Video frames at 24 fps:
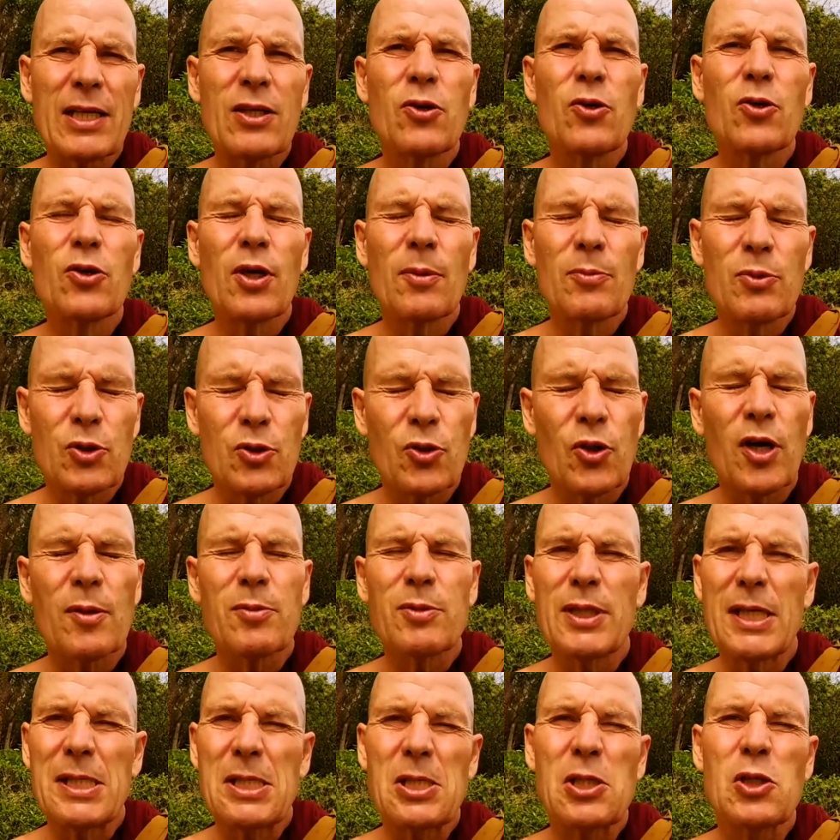in good
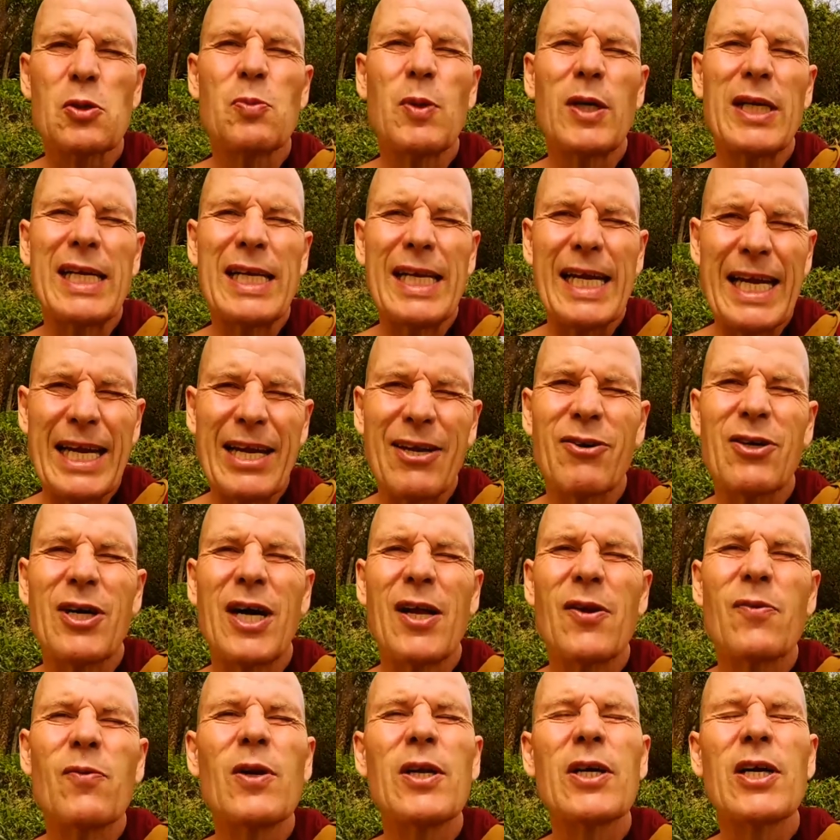circumstances, but later
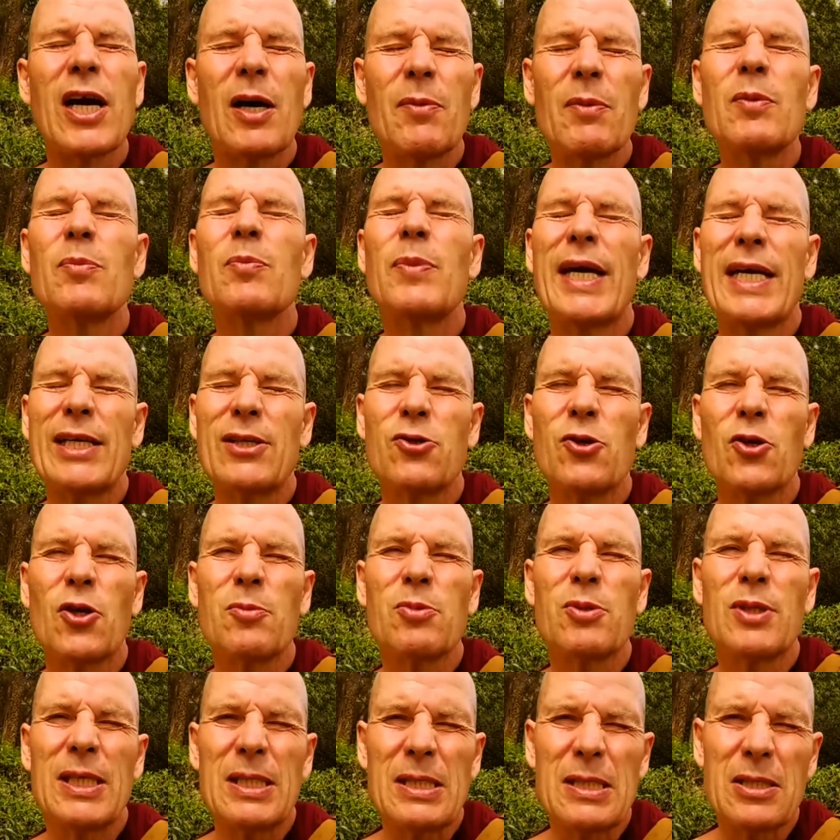on will come in bad
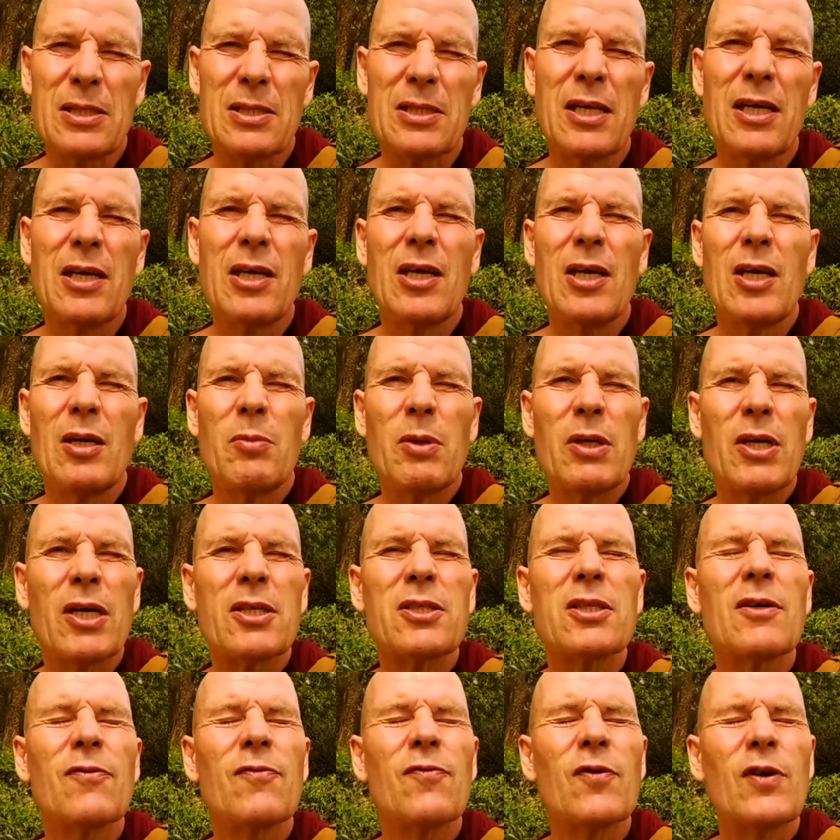circumstances
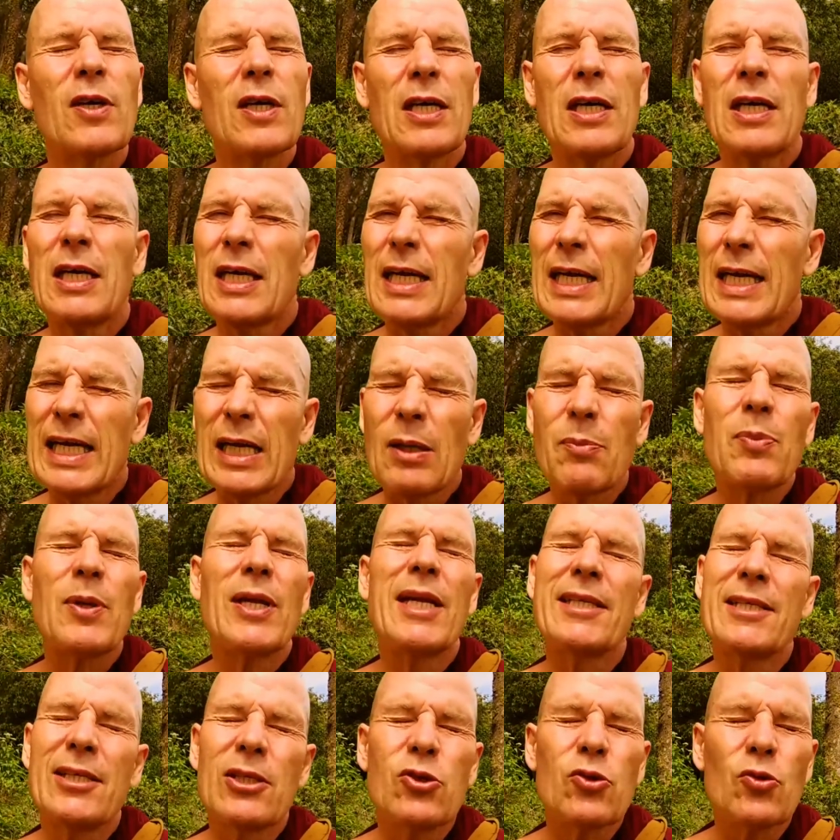because of
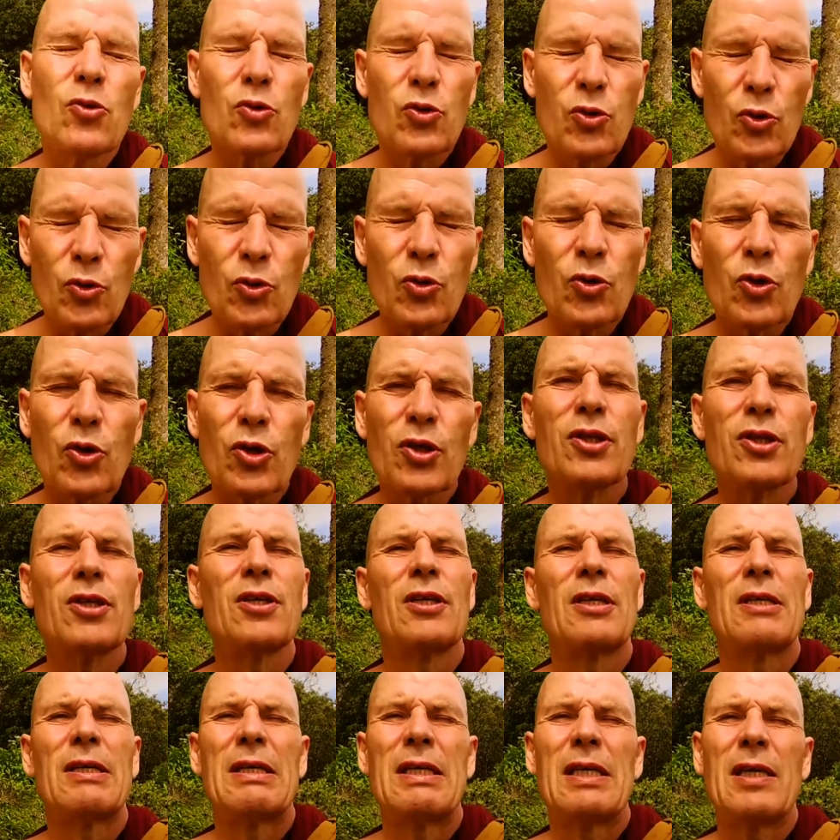inability to do good,
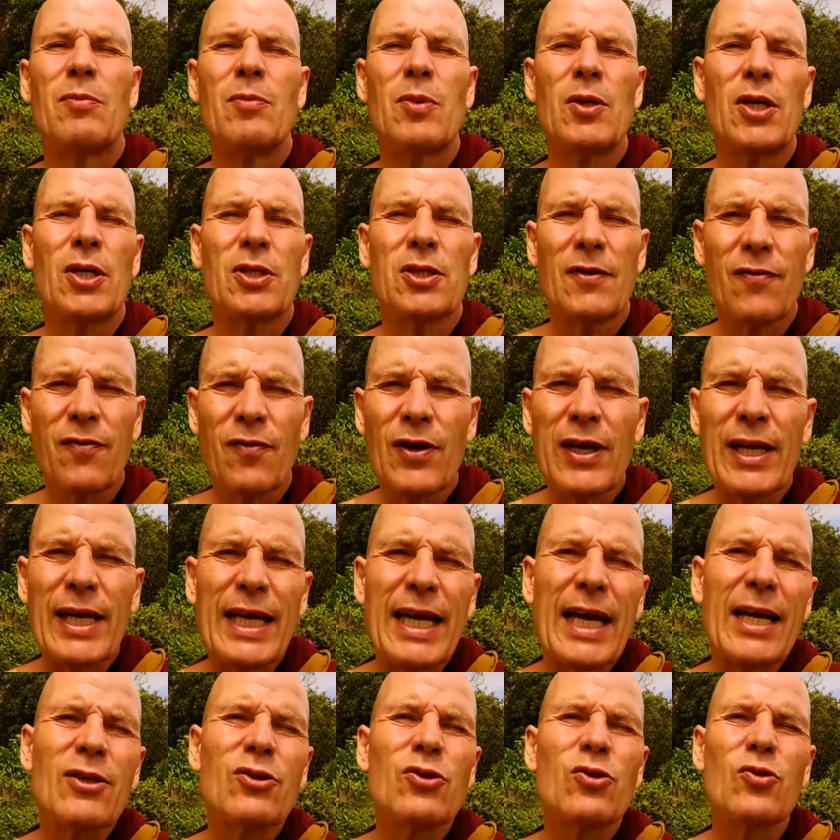because of
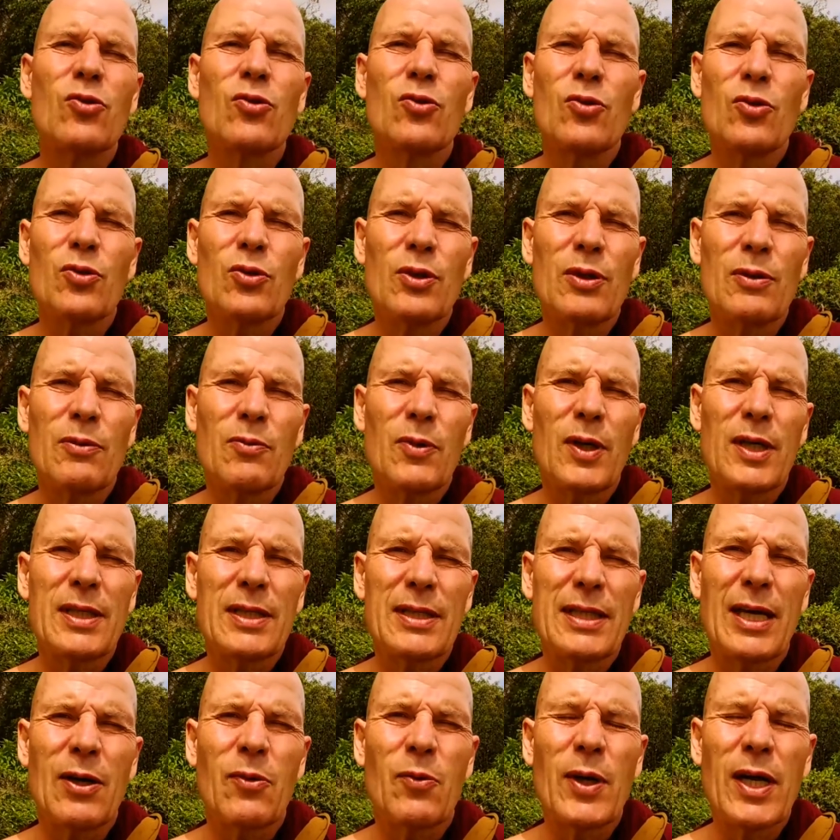clinging to what,
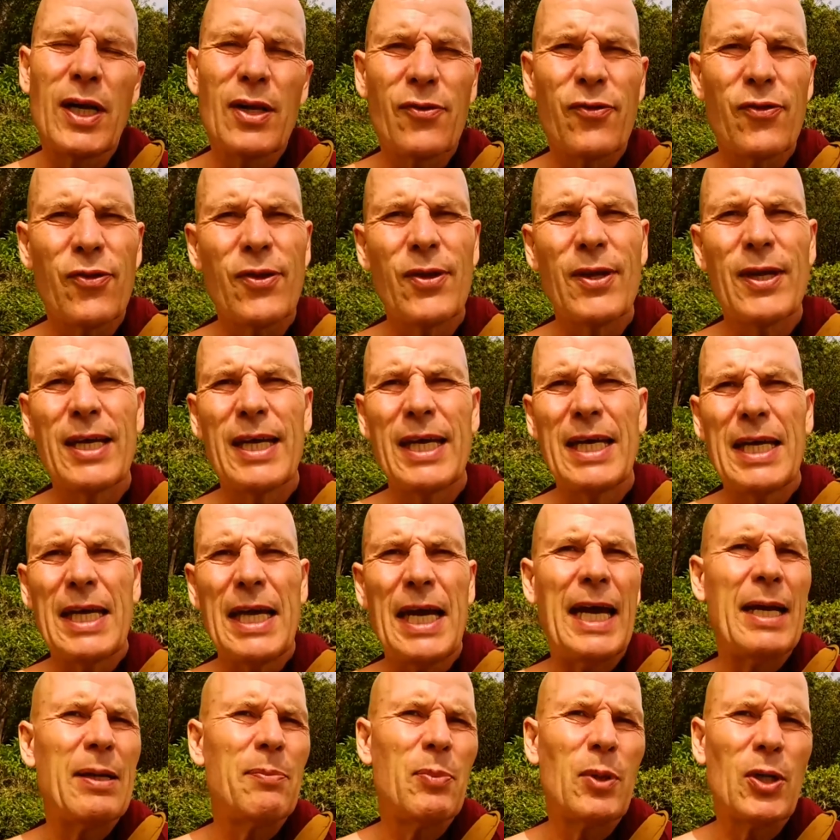their wealth,
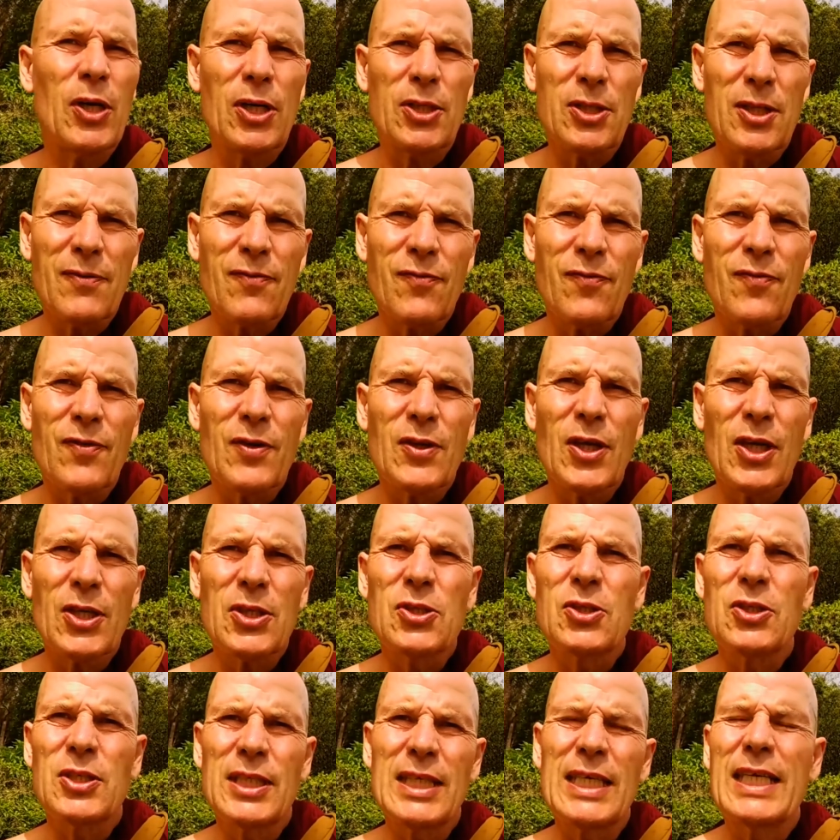and because of
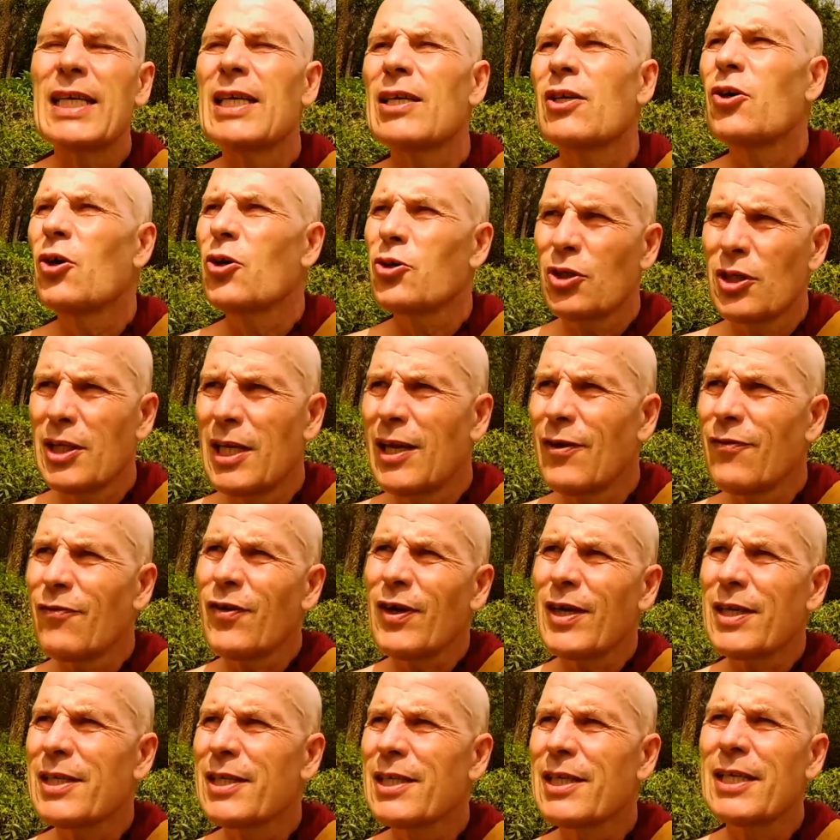not seeing cause and
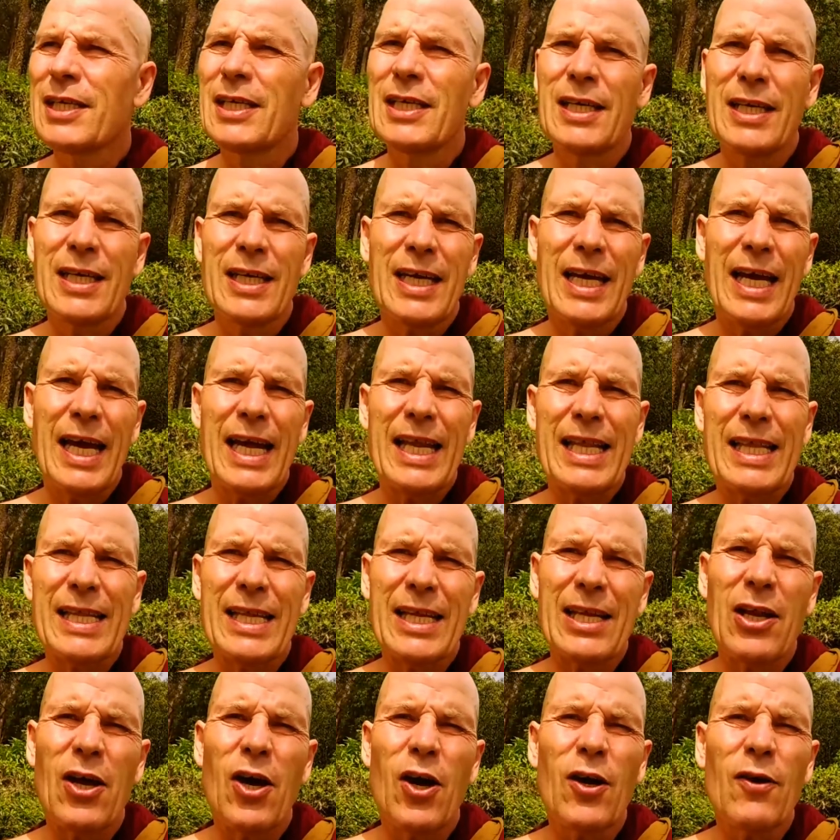effect and
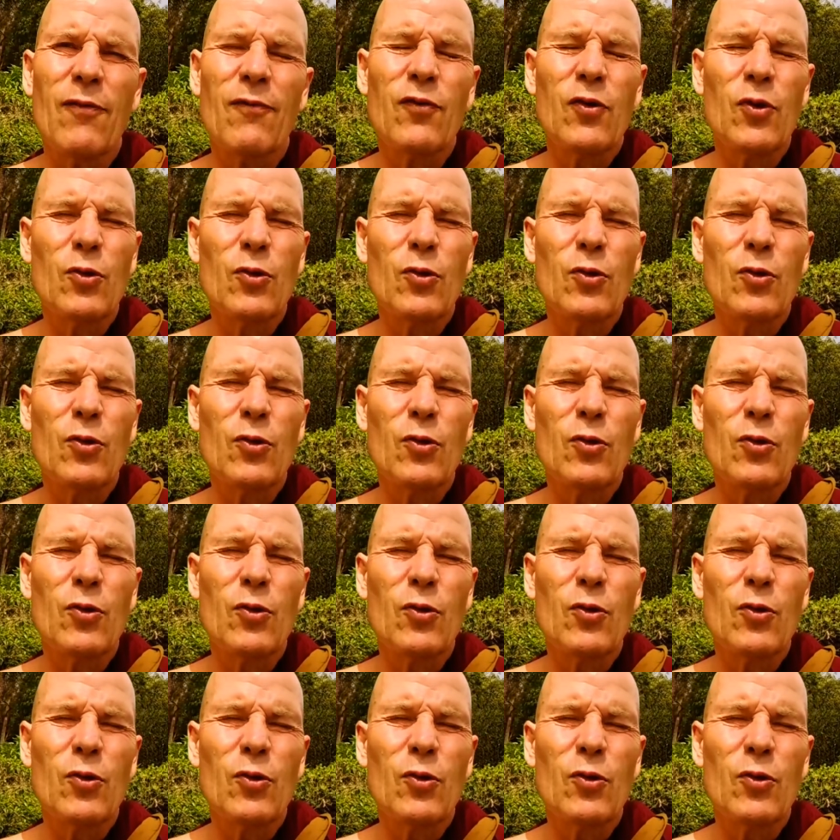the long